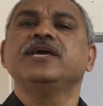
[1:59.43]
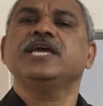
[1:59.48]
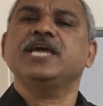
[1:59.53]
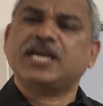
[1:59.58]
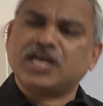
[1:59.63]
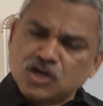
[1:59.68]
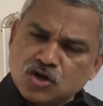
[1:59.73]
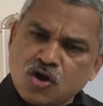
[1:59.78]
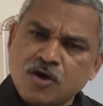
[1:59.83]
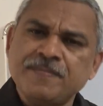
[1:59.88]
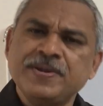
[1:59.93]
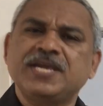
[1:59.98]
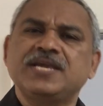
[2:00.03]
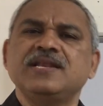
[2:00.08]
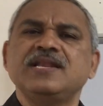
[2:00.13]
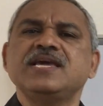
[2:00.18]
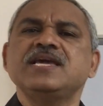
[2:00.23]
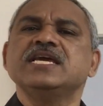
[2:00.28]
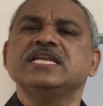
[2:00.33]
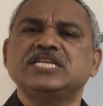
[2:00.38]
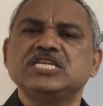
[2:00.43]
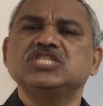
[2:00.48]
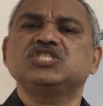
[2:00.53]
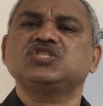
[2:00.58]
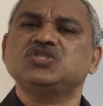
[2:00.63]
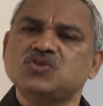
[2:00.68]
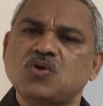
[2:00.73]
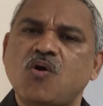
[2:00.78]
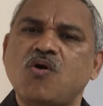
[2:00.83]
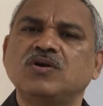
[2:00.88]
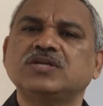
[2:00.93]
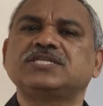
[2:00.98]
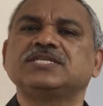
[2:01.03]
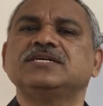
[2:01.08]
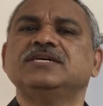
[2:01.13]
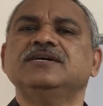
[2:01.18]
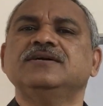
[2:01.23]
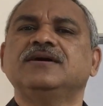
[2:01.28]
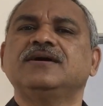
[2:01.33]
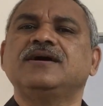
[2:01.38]
Economically, it is not
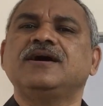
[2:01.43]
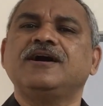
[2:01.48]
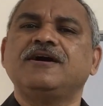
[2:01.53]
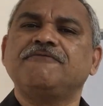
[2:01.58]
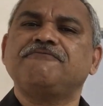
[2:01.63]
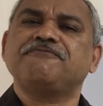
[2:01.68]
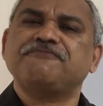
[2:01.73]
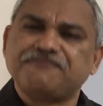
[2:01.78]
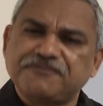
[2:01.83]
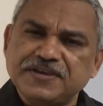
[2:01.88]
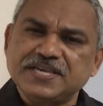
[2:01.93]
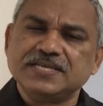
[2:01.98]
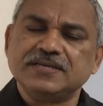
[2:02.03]
a